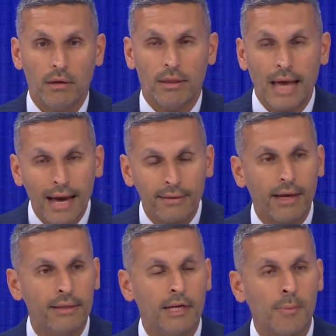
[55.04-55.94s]
that
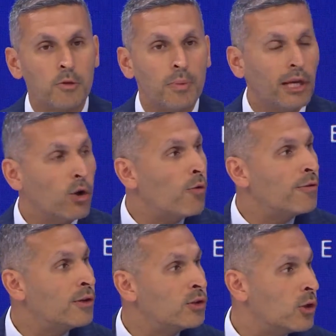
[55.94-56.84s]
ended up spinning
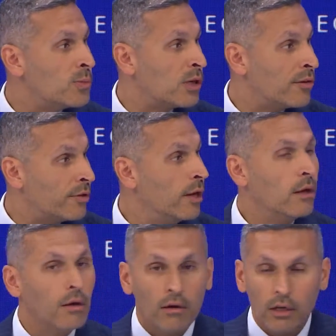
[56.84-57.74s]
over in terms of
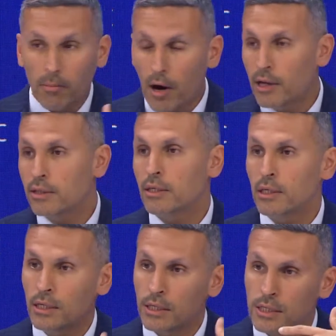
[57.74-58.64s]

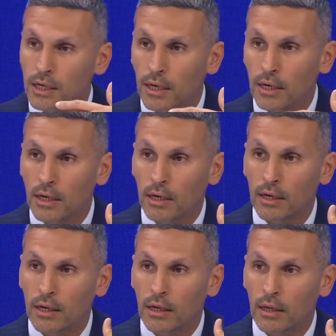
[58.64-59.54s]
commodities,
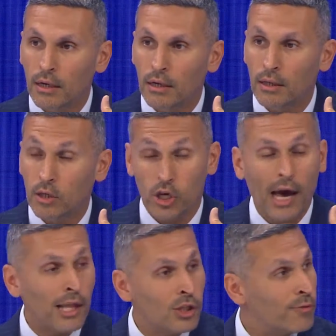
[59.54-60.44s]
the
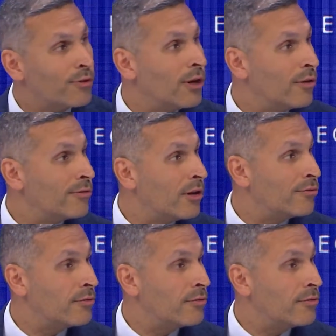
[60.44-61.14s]
challenge of